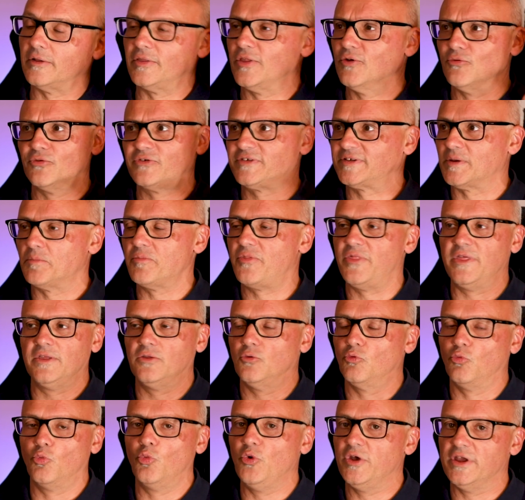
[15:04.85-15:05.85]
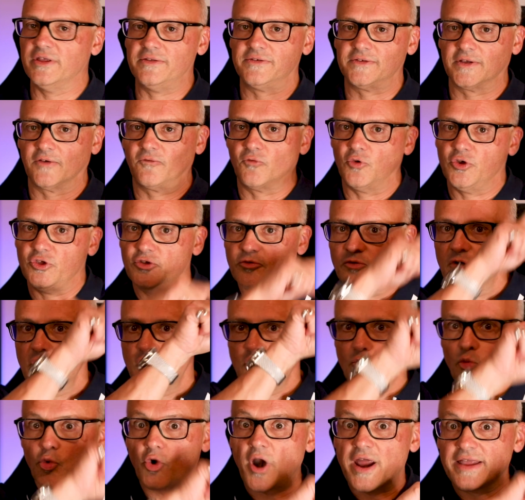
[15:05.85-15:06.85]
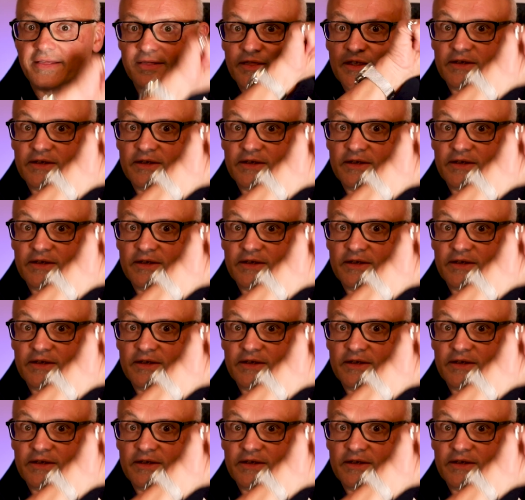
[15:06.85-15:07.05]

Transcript: There was some weird stuff where you write